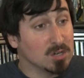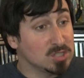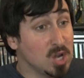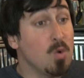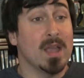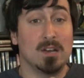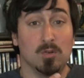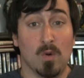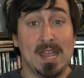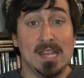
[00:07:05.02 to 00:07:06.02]
they're so
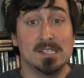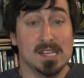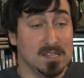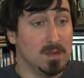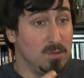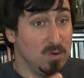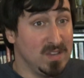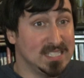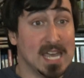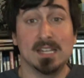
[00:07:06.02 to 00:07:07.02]
ingrained in the
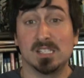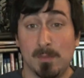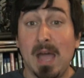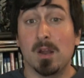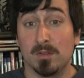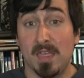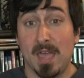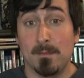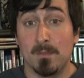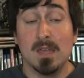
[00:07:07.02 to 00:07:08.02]
movies that inspired
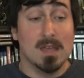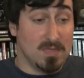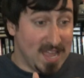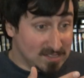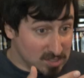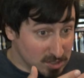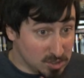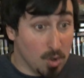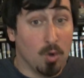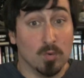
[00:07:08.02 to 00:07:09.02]
them. That's the
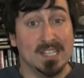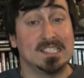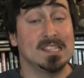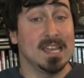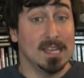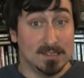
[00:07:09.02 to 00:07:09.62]
sole reason they